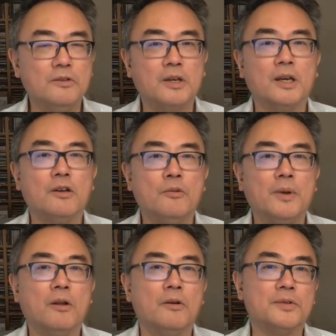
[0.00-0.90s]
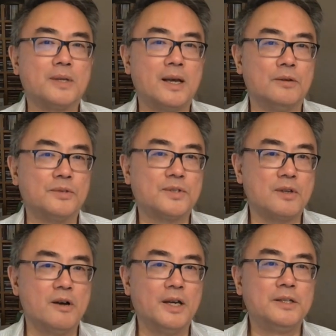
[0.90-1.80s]
UK or belongs
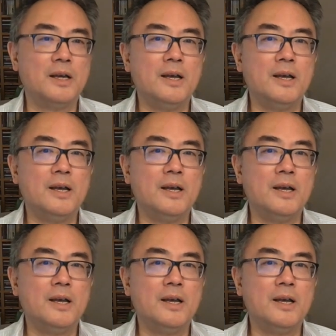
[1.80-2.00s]
outside.